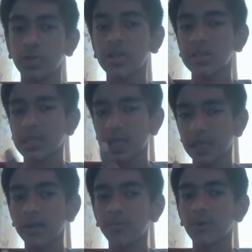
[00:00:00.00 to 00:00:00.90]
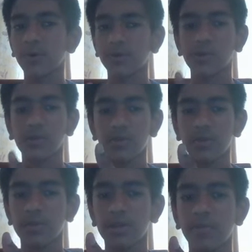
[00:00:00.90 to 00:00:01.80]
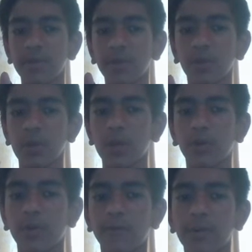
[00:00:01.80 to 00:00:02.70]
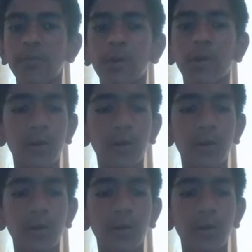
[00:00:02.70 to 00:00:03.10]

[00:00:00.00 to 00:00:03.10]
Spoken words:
not take it because you're just helping the queen to develop.